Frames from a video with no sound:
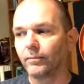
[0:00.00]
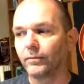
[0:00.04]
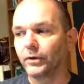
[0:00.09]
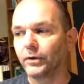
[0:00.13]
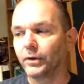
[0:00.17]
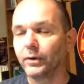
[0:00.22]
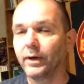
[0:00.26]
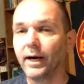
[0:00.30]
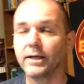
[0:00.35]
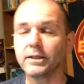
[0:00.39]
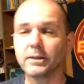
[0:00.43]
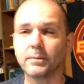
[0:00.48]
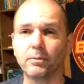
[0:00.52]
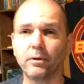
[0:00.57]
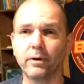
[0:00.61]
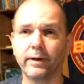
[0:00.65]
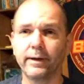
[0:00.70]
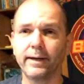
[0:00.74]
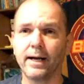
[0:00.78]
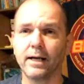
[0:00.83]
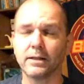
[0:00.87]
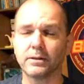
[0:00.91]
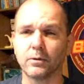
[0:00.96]
You guys are
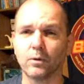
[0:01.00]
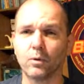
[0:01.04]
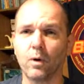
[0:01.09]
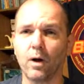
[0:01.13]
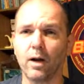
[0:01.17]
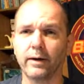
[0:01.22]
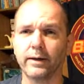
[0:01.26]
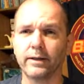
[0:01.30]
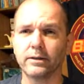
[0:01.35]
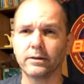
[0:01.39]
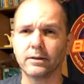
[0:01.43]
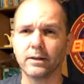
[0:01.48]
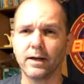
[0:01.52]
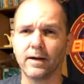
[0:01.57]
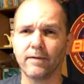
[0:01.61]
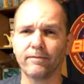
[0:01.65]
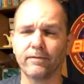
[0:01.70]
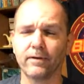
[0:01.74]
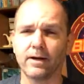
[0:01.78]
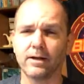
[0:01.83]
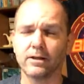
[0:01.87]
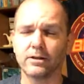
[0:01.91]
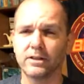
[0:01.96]
putting out some quality
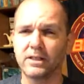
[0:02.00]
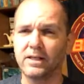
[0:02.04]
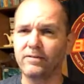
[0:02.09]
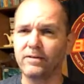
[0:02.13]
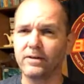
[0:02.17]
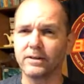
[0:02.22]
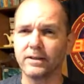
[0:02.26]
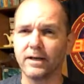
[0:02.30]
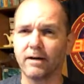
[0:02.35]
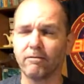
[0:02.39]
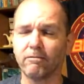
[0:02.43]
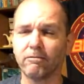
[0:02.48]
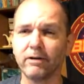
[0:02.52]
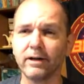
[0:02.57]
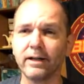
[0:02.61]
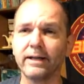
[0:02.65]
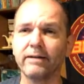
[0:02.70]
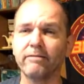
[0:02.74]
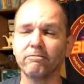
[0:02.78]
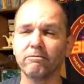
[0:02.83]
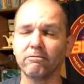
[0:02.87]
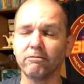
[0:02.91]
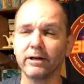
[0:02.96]
stuff. Xeviuss, I
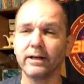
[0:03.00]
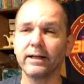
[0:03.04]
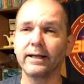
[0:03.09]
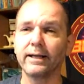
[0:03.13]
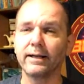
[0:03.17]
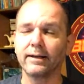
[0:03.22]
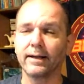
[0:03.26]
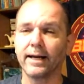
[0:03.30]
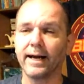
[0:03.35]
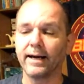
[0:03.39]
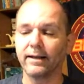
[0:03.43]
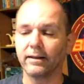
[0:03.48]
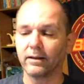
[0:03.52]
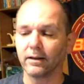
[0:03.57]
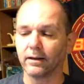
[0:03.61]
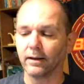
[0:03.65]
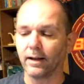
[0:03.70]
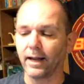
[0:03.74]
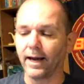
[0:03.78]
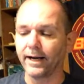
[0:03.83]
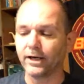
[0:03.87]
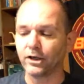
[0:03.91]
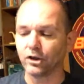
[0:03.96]
really, really like the
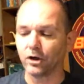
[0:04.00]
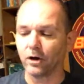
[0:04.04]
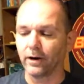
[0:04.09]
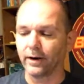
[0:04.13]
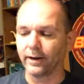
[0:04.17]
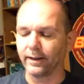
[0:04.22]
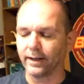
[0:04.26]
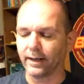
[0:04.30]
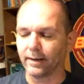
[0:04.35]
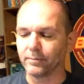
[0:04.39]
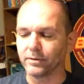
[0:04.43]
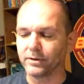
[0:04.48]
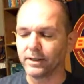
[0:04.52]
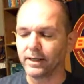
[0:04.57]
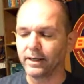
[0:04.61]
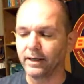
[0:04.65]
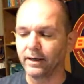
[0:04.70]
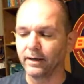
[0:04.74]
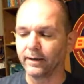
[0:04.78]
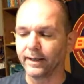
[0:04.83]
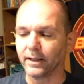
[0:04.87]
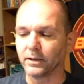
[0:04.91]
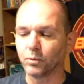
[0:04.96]
line drawing that I'm seeing
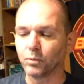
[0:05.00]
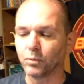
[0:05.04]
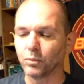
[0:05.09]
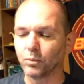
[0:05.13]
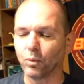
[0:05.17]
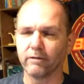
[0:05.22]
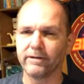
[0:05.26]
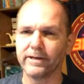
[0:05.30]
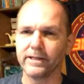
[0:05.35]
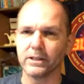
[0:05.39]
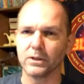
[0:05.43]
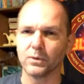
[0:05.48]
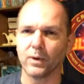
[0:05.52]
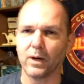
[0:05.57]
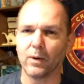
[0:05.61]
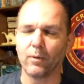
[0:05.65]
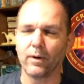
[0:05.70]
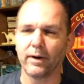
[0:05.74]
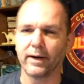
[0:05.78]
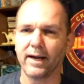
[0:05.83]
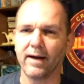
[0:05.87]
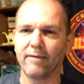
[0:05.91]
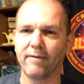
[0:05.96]
here, and that's one of the reasons why I
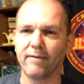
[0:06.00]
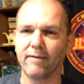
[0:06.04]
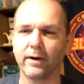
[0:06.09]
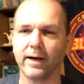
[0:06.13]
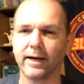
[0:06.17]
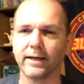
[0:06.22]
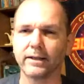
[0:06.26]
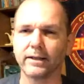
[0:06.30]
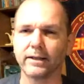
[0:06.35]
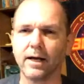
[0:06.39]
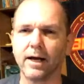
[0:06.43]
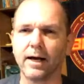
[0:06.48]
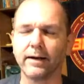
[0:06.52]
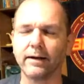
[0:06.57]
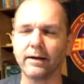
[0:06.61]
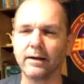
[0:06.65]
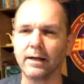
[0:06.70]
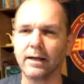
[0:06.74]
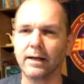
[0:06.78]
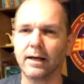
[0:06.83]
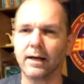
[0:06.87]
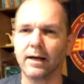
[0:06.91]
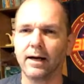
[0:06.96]
want to have you guys on,
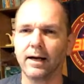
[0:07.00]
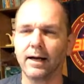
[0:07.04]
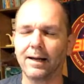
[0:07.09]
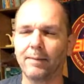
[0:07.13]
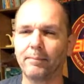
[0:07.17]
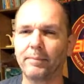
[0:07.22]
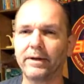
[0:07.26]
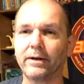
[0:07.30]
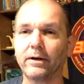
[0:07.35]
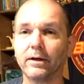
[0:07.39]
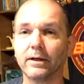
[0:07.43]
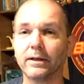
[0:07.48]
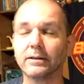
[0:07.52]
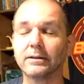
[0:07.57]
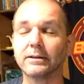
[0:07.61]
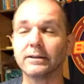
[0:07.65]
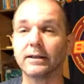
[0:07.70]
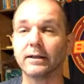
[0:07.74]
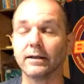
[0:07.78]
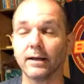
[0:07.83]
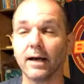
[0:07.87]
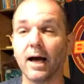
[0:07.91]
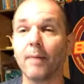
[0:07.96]
because
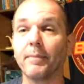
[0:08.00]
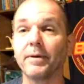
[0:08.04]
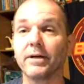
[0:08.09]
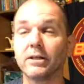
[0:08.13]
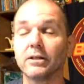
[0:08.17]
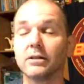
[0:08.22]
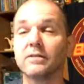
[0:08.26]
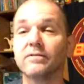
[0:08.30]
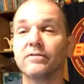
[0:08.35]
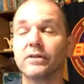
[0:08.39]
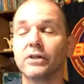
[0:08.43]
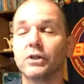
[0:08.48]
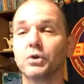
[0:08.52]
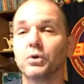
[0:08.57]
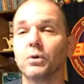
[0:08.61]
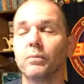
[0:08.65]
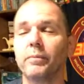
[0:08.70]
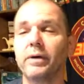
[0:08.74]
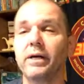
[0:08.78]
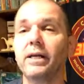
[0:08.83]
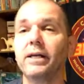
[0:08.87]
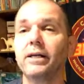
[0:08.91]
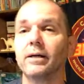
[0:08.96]
comics is a
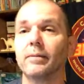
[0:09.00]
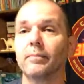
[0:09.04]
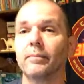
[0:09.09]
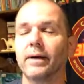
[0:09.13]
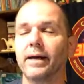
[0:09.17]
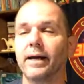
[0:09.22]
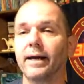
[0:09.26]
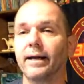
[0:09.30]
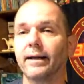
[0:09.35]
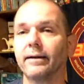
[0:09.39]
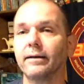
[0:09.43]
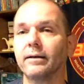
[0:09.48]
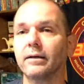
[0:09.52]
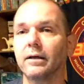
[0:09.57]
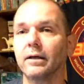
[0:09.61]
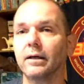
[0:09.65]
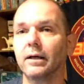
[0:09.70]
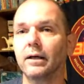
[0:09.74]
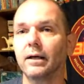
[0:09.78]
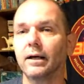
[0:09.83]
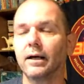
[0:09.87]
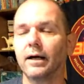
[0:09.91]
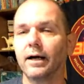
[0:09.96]
visual medium, and
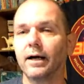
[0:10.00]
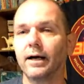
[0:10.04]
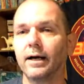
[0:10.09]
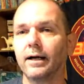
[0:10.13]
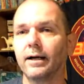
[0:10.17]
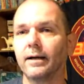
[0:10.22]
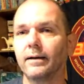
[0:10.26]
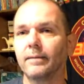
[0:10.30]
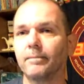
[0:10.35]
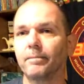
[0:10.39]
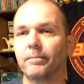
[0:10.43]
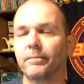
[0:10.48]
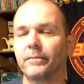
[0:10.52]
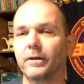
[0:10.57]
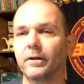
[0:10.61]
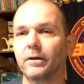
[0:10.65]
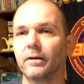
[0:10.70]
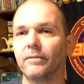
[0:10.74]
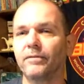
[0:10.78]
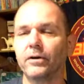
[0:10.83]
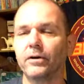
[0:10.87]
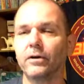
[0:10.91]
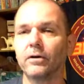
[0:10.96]

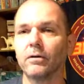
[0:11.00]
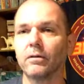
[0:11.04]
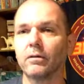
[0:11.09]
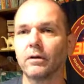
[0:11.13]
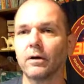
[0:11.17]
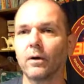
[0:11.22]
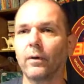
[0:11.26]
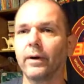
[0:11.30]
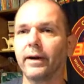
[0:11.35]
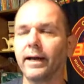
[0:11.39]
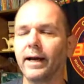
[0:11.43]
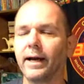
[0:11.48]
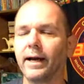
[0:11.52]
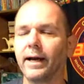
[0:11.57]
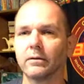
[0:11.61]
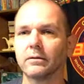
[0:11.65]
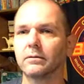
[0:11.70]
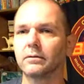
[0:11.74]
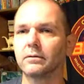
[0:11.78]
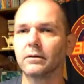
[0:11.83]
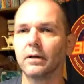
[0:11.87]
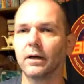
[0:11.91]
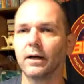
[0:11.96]
if you're throwing out
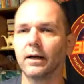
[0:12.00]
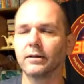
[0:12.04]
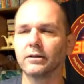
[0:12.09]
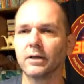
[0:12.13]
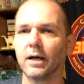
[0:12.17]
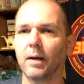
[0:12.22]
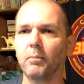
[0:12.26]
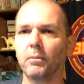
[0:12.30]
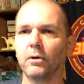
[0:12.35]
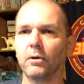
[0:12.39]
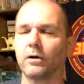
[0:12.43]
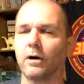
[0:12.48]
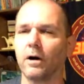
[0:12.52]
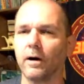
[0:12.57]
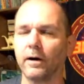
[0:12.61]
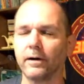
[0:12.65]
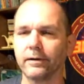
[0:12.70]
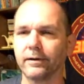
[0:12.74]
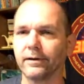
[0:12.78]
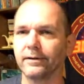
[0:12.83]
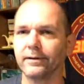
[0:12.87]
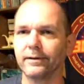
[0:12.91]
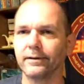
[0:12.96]
Tumblr
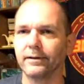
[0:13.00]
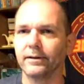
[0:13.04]
art,